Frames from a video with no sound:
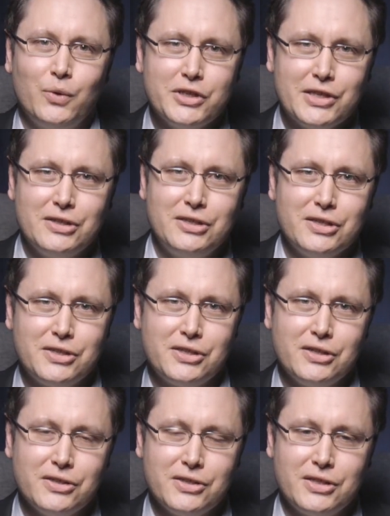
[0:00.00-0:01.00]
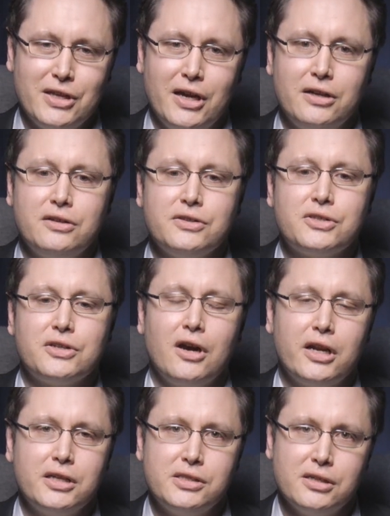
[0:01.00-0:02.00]
was a distance that
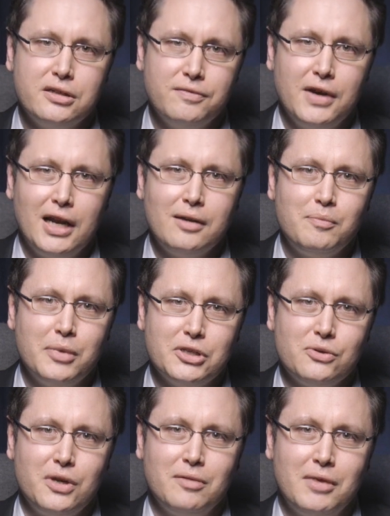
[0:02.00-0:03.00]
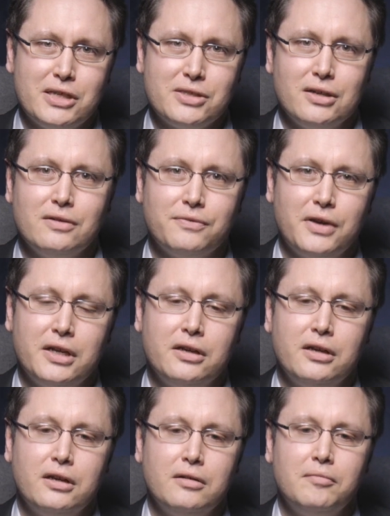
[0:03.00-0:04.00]
started to develop between myself and
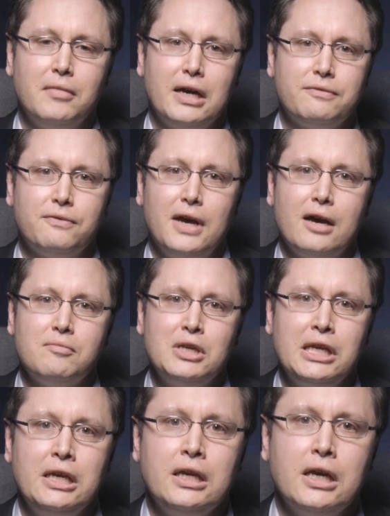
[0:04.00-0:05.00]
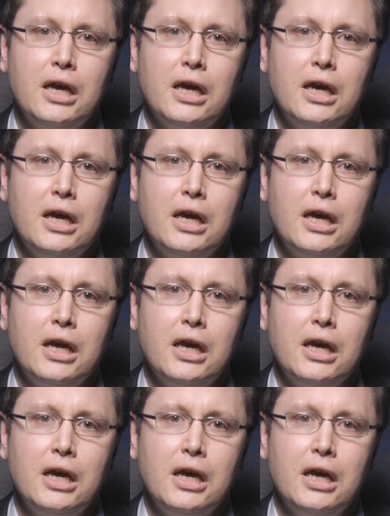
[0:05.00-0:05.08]
my family.